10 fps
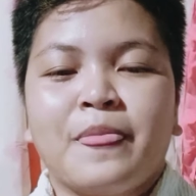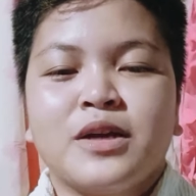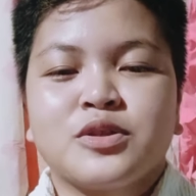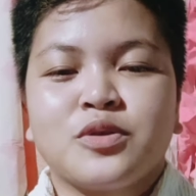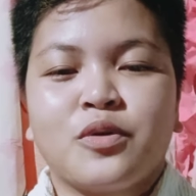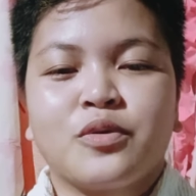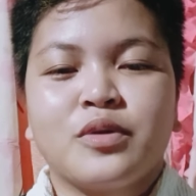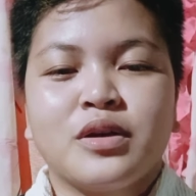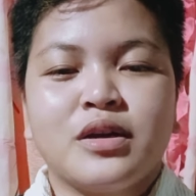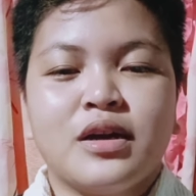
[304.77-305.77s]
So
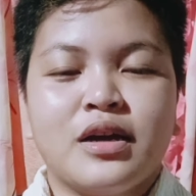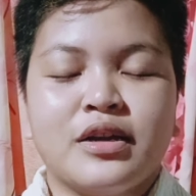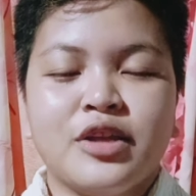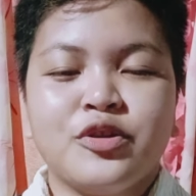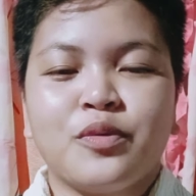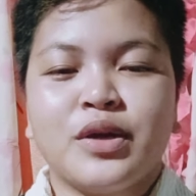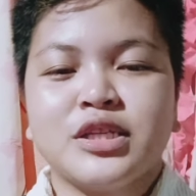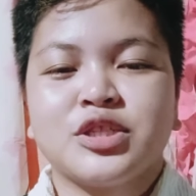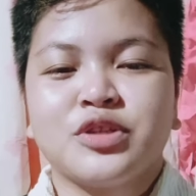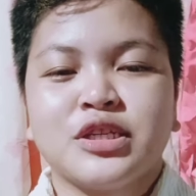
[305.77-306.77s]
another one
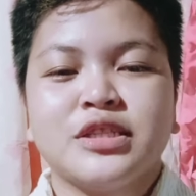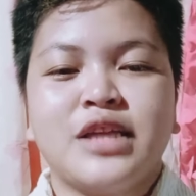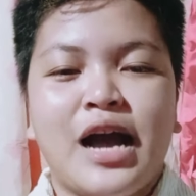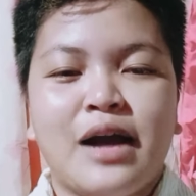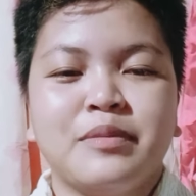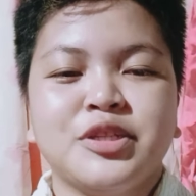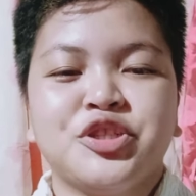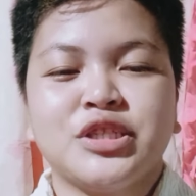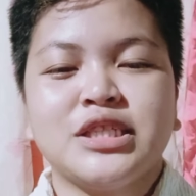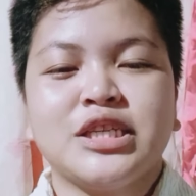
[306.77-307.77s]
is grilled ham and
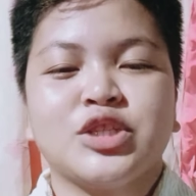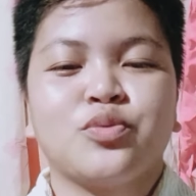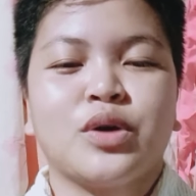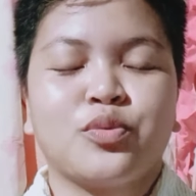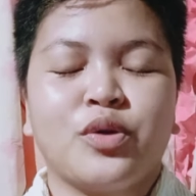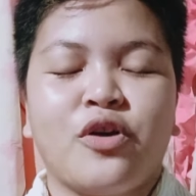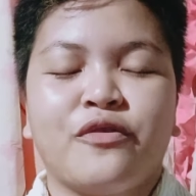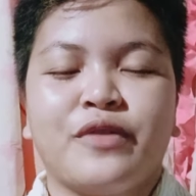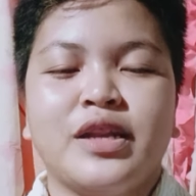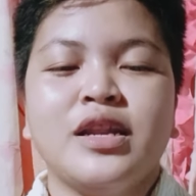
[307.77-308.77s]
cheese is what we
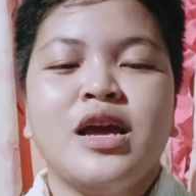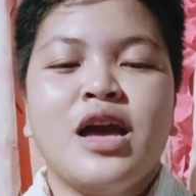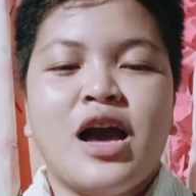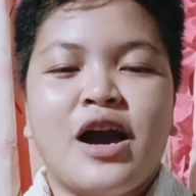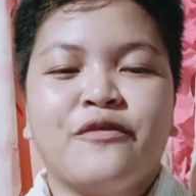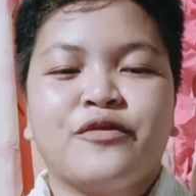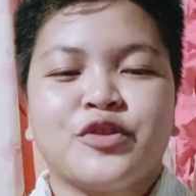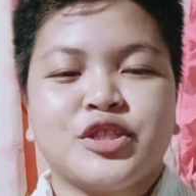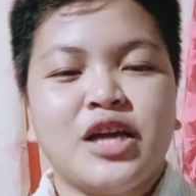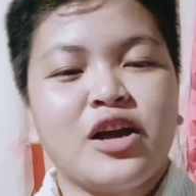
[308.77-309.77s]
often have for
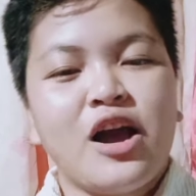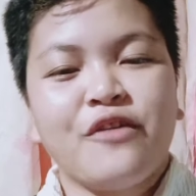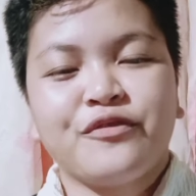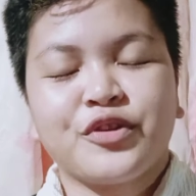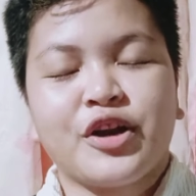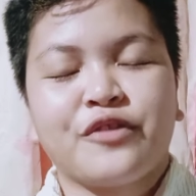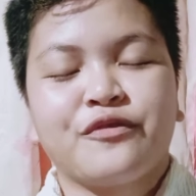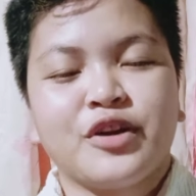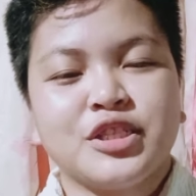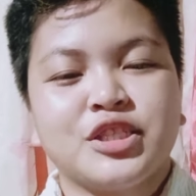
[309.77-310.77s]
snack after our
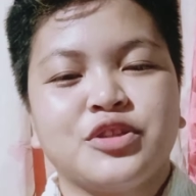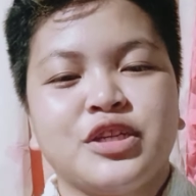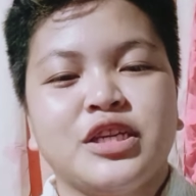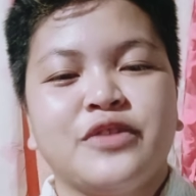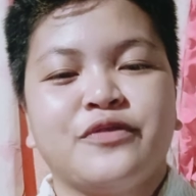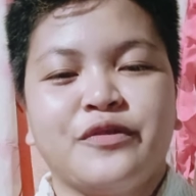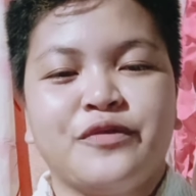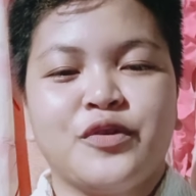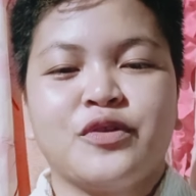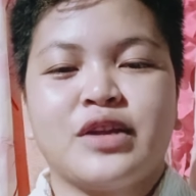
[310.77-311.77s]
forestry
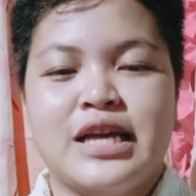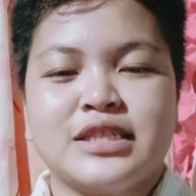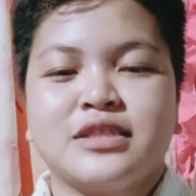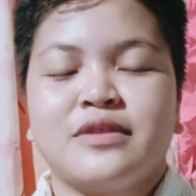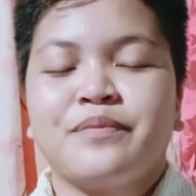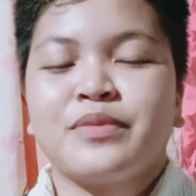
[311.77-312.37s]
review class.